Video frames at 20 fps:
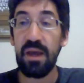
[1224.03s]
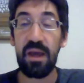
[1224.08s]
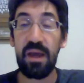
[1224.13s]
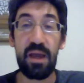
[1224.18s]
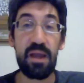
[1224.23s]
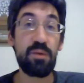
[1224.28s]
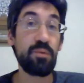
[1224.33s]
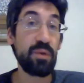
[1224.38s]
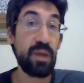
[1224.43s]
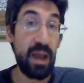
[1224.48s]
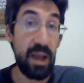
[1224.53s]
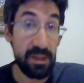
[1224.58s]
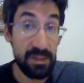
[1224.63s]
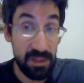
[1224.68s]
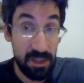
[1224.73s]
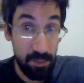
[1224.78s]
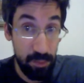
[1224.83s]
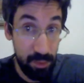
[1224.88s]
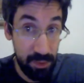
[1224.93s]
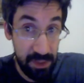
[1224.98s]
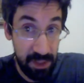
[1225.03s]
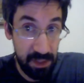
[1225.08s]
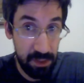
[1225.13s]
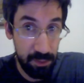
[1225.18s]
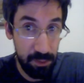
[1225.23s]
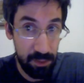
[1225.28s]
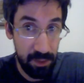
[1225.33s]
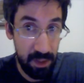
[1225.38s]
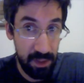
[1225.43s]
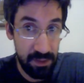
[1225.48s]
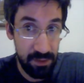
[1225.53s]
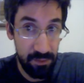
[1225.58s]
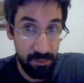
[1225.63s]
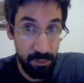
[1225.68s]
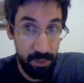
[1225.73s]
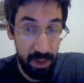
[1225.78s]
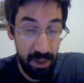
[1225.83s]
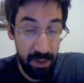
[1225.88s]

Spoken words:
and react in a particular kind of way.